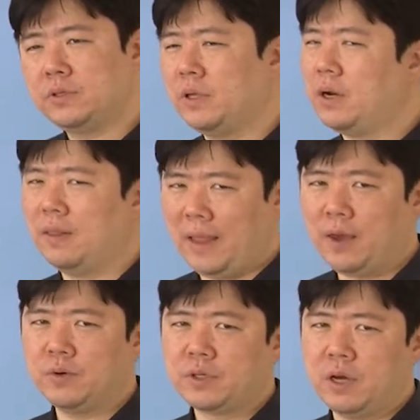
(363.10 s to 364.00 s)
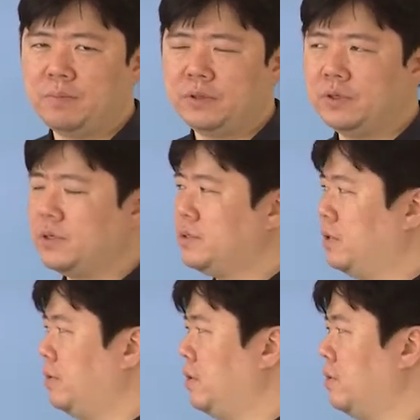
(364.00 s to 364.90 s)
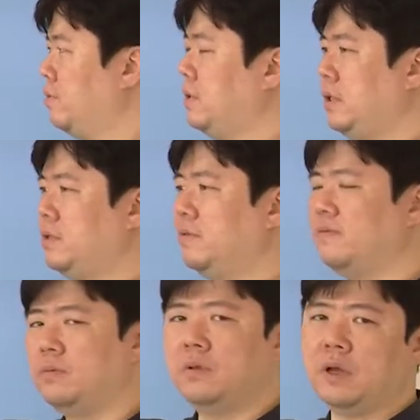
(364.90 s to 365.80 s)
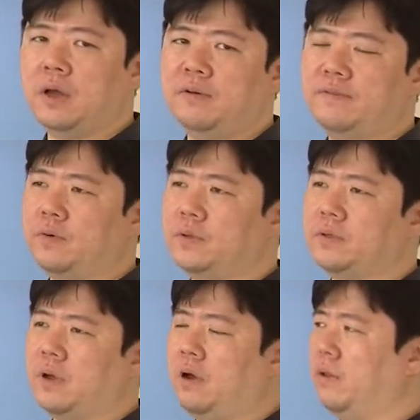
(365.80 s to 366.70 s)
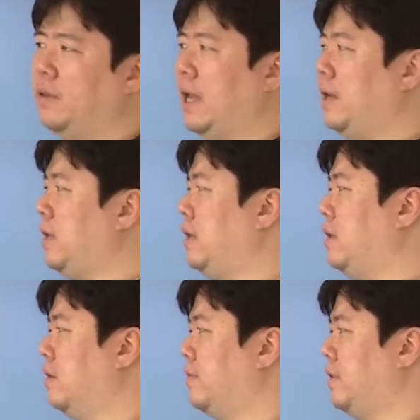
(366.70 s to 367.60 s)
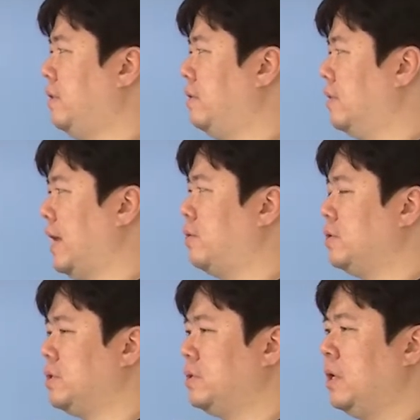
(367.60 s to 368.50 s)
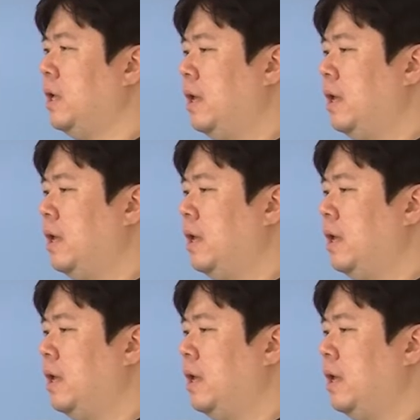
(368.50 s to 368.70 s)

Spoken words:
not a language competition, so you don't need to focus on any of the languages.